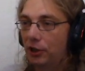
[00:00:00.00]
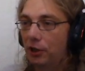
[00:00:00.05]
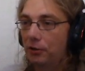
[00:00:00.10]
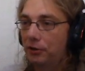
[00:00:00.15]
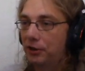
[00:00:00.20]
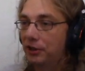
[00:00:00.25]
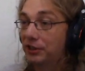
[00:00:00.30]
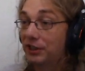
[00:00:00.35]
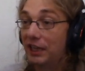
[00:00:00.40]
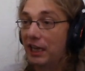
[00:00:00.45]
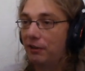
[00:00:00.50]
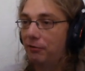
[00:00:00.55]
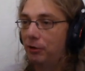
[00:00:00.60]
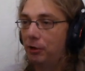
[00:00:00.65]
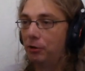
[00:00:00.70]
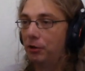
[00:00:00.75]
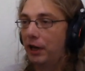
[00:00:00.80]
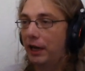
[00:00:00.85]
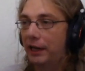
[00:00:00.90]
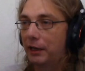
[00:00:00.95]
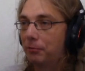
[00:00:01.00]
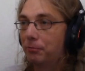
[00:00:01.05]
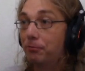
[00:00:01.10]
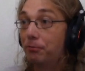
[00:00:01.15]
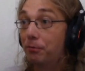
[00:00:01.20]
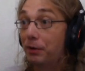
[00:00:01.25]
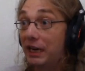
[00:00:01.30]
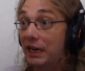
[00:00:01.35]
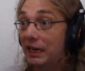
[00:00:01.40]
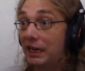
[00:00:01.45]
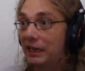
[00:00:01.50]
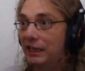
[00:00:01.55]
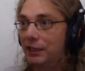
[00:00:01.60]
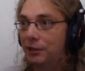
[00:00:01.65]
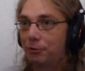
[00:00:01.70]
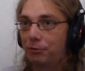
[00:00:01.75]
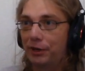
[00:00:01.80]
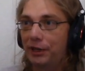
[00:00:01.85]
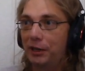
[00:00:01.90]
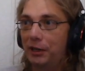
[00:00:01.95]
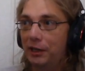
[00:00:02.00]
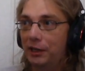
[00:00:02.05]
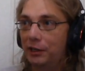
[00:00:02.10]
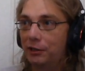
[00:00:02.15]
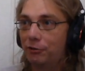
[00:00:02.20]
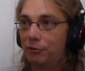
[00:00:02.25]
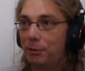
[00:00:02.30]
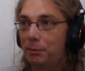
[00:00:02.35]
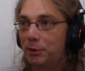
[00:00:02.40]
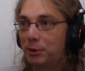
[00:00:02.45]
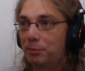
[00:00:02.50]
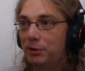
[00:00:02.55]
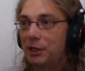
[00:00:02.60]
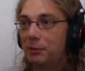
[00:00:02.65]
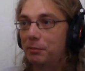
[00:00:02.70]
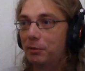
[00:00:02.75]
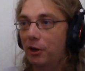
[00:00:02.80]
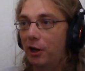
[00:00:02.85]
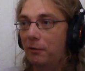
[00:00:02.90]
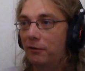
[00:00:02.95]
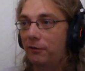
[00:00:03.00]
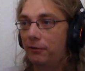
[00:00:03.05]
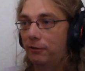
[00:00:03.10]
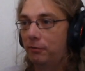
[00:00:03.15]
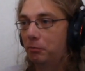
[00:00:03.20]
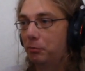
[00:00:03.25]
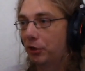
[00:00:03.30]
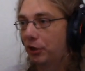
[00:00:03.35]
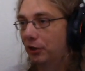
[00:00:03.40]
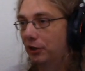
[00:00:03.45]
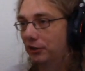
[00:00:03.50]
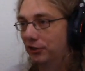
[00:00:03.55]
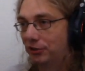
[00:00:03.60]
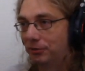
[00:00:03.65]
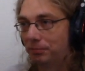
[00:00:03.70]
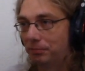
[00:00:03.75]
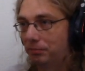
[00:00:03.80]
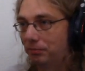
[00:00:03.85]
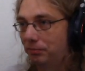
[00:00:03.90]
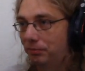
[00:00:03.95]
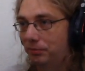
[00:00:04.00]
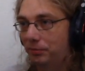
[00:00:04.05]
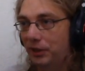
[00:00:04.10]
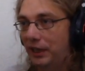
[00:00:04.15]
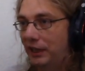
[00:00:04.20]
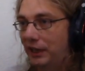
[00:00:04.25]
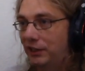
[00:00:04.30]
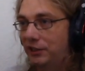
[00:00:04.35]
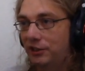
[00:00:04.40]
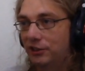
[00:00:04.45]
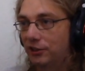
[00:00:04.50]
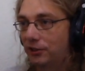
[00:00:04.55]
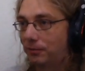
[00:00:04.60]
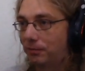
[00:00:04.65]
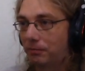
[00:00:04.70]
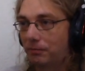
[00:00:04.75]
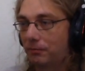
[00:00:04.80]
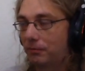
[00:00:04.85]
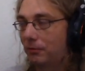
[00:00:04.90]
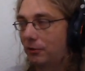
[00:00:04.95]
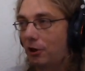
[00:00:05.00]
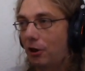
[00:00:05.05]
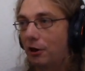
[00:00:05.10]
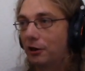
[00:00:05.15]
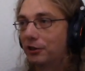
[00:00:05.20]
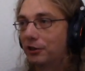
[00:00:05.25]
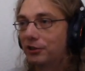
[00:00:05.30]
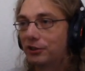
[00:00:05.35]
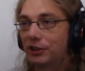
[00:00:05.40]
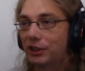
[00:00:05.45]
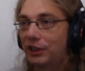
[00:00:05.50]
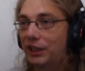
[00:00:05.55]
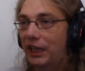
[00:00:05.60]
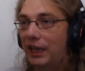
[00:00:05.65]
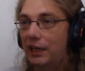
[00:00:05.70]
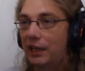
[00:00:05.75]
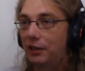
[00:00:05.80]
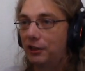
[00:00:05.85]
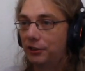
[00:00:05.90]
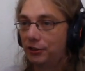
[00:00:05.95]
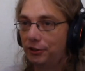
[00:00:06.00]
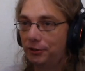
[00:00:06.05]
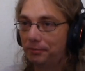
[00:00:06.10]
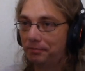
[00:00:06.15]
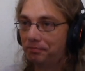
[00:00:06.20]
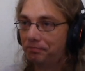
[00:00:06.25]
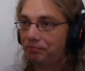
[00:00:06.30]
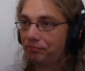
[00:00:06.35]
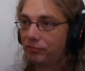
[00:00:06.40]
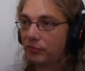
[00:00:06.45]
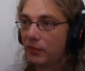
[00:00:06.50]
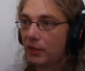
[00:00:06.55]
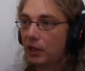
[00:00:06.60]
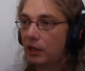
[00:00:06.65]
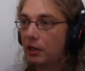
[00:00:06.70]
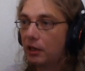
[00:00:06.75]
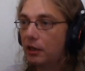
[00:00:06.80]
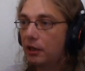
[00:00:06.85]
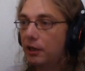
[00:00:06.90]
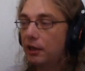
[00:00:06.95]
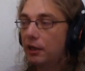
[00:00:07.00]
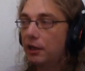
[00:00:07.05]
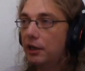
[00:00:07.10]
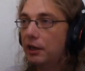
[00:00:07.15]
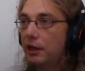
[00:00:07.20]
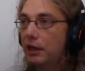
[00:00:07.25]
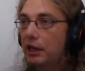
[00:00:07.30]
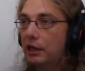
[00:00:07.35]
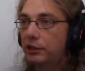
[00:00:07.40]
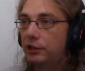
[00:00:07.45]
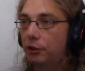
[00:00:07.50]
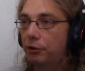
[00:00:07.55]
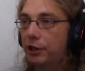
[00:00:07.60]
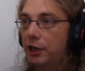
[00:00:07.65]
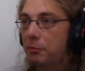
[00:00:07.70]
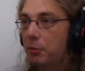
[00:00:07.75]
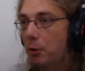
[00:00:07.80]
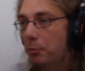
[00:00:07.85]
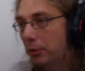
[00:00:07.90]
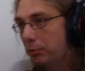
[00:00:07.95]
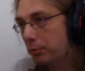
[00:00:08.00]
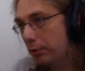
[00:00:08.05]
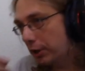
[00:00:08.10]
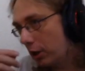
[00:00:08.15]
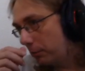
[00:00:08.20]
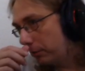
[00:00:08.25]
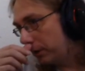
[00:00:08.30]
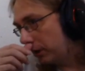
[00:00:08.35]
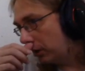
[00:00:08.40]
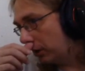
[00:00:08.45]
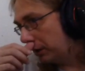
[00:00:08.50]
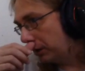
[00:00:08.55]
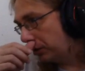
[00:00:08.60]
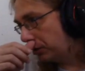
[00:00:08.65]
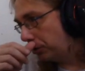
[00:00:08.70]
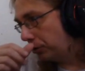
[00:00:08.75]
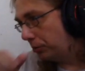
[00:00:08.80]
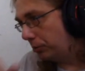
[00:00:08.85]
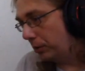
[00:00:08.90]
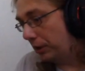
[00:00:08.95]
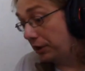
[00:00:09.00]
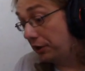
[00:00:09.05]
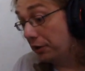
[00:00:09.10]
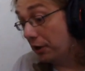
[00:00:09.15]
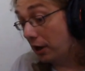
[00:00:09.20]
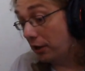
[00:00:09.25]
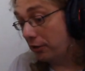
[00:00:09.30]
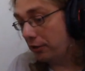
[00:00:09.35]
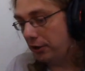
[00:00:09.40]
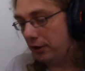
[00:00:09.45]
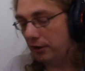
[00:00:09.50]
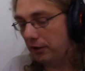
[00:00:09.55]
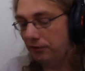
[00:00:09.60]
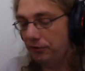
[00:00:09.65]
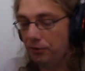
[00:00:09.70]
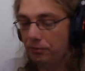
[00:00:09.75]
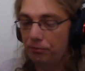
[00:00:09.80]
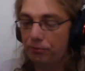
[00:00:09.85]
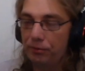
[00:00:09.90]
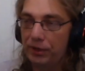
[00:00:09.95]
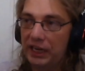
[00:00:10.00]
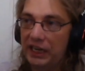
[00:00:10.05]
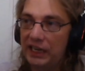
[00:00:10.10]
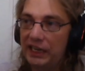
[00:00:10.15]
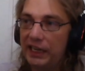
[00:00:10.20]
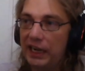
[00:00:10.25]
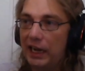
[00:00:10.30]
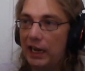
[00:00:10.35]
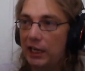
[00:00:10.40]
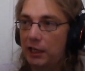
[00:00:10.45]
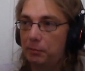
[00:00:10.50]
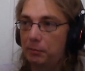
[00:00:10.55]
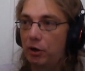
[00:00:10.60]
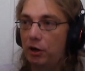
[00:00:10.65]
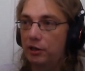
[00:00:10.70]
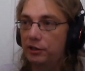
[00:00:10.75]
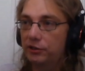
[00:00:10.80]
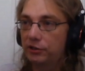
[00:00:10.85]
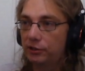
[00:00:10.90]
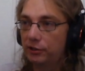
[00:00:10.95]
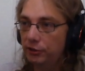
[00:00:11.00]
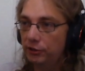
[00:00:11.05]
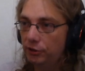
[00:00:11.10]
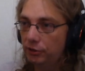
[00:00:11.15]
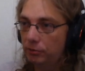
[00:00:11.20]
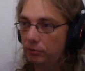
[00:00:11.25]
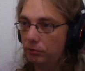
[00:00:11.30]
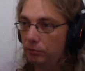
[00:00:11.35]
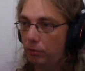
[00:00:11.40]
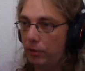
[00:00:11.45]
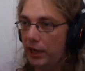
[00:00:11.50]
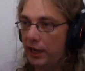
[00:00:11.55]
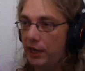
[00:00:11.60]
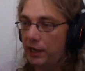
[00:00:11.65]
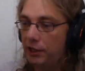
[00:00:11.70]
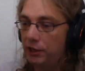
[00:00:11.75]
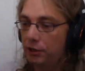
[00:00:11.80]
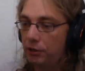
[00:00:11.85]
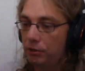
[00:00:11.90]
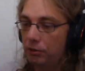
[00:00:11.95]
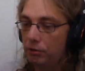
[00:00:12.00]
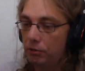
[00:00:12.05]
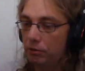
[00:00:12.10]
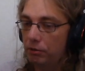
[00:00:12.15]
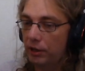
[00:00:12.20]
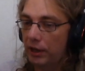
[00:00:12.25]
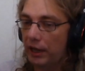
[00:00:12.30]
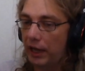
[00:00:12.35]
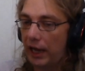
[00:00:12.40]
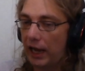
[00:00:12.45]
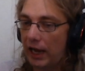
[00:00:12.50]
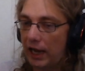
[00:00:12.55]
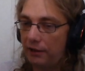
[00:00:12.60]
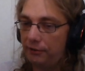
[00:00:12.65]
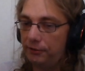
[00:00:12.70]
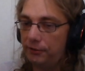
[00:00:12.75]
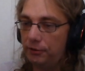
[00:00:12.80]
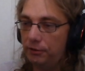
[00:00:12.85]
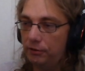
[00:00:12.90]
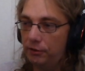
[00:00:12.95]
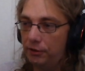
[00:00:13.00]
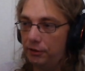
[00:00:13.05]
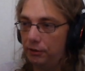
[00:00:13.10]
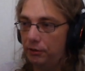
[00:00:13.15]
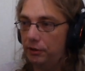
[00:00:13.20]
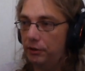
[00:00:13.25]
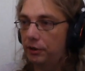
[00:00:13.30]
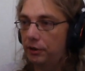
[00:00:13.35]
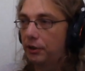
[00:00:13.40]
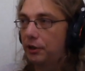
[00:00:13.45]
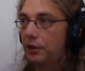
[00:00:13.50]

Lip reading: So this level like really trips people off because it's just constant chaos. So in a moment we're coming on to another of the really hard puzzles where you have to look